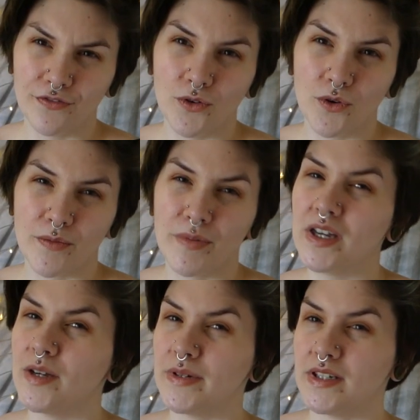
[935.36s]
for the
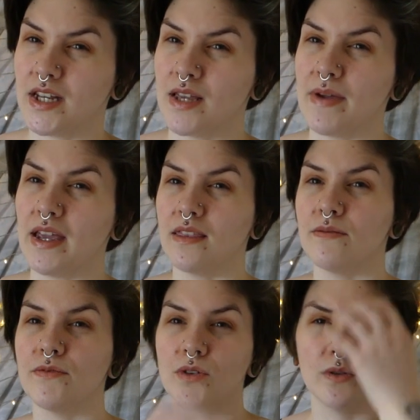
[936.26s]
purpose that I made
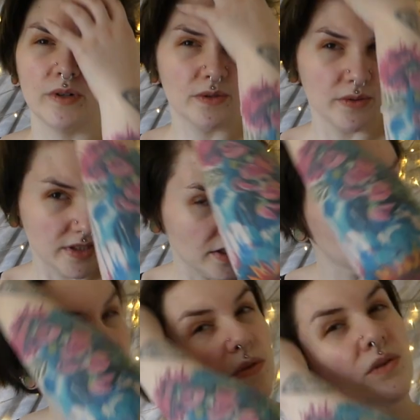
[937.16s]
them for, which was to
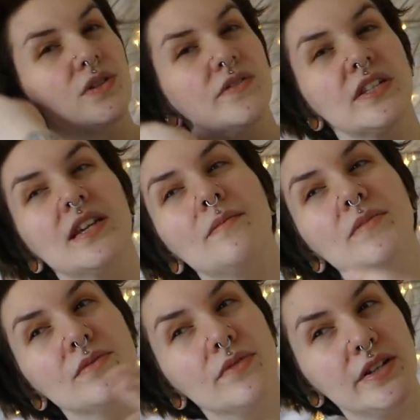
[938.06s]
sort of
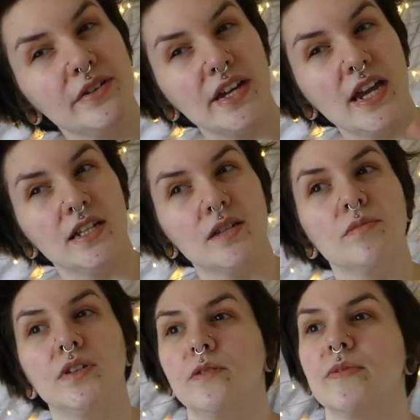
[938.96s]
attempt recreating
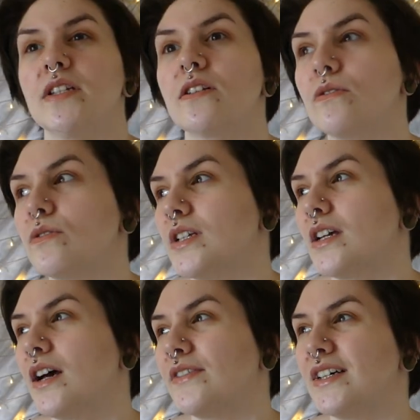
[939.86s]
blooms in a corset
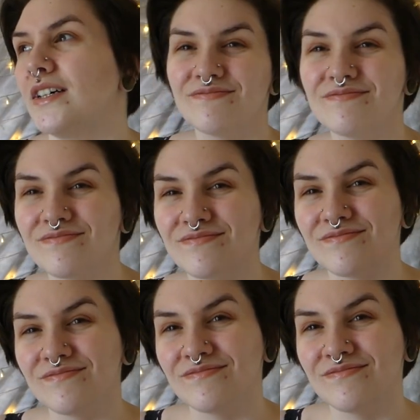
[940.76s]
cover,
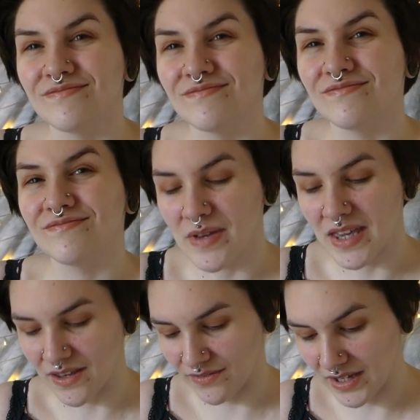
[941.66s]
bit
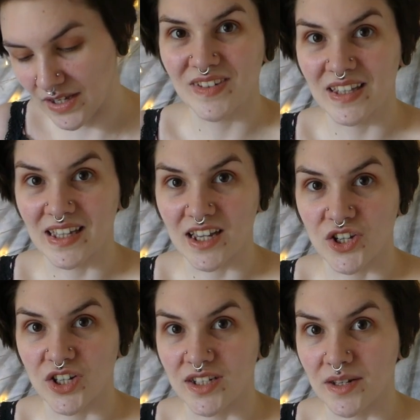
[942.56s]
iffy. Feel like I
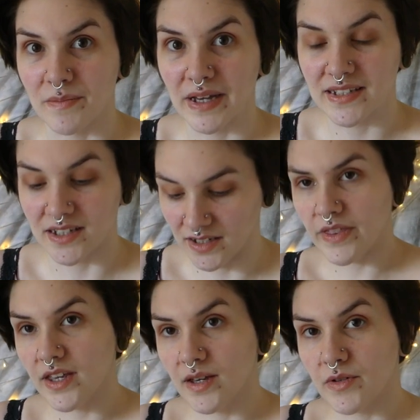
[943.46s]
could have done better. I
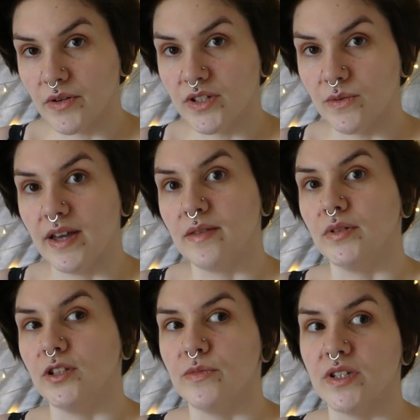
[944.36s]
think I'm going to wear the
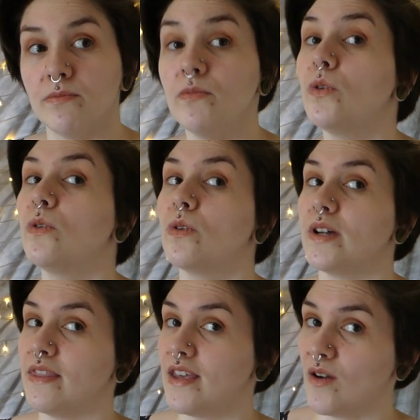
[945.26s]
bloomers more
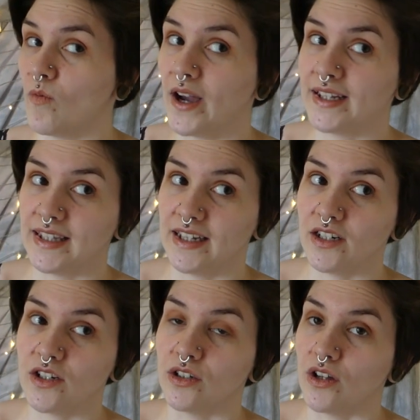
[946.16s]
in their wide leg
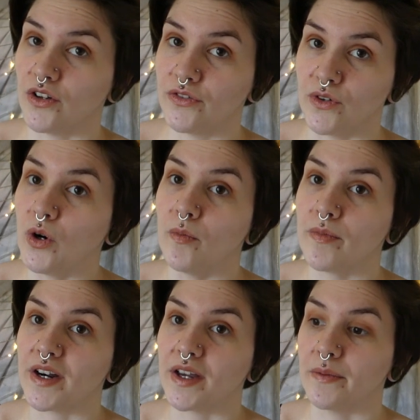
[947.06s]
culotte form
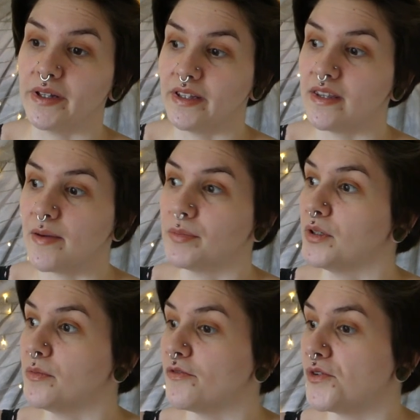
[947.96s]
than I will in their
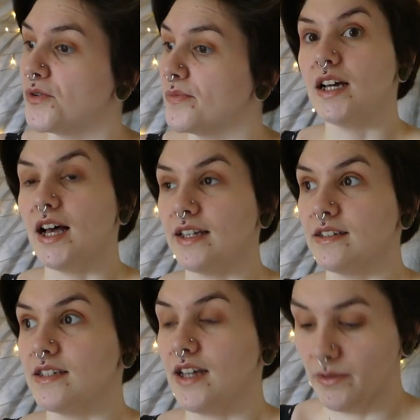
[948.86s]
bloomer form,
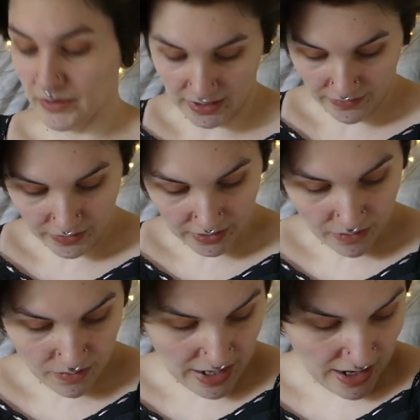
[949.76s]
and I will definitely
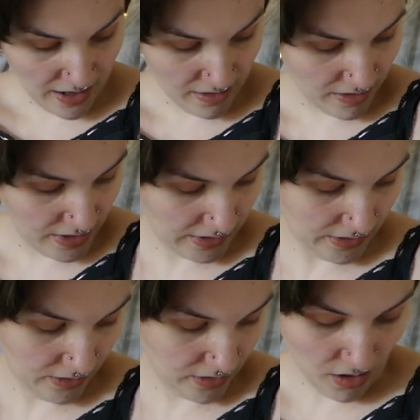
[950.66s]
wear this
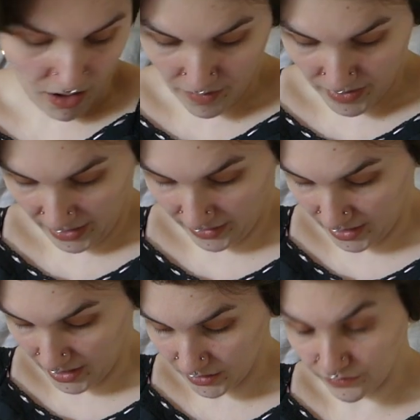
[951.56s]
little top. I
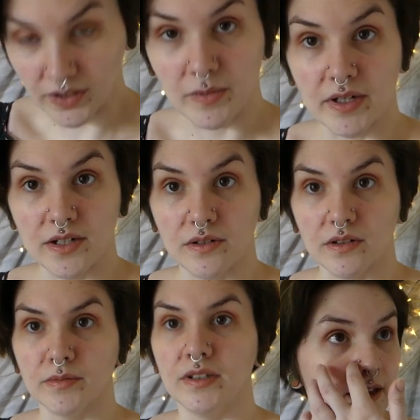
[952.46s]
think it's flippin'
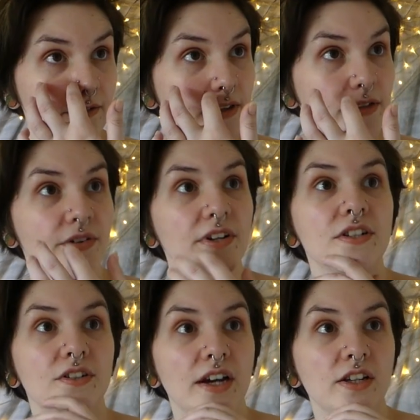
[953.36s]
adorable. It feels very
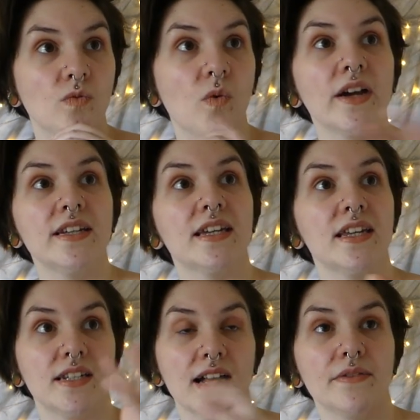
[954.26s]
strange
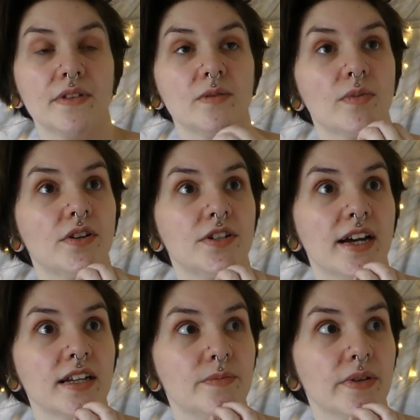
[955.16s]
winding down this
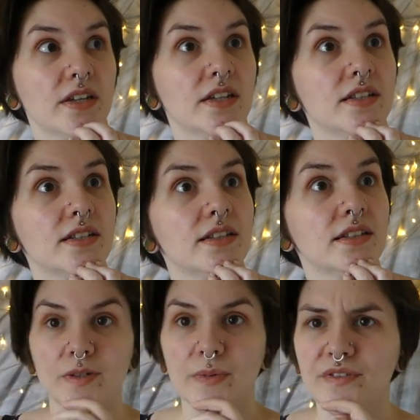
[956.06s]
project because
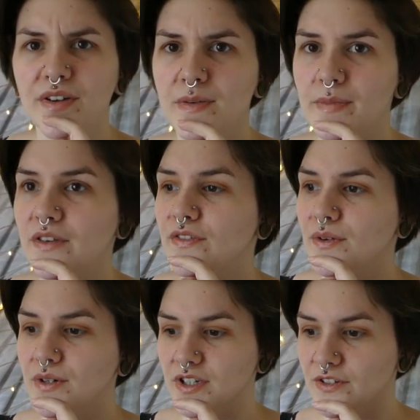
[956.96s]
it's been a very big
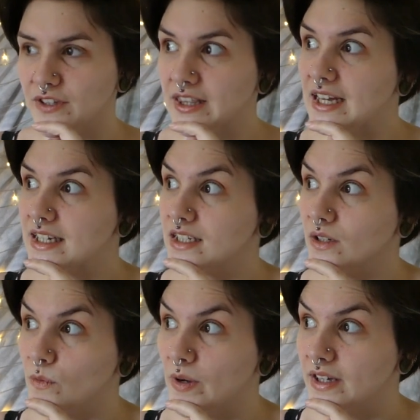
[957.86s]
focus for the last
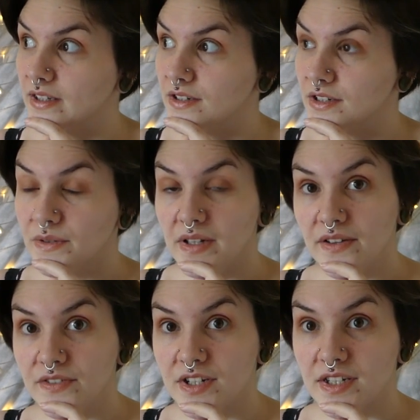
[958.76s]
little while, so I'll
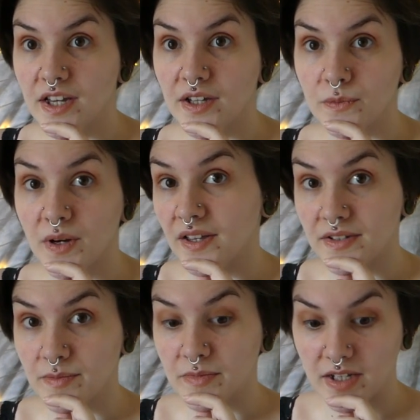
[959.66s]
have to decide what
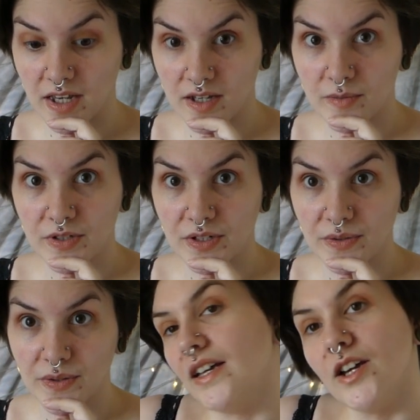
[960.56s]
else I'm gonna get up to.
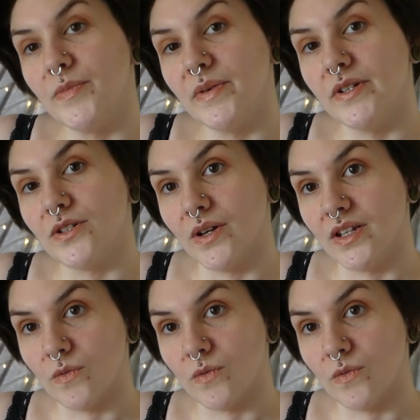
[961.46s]
I hope you enjoyed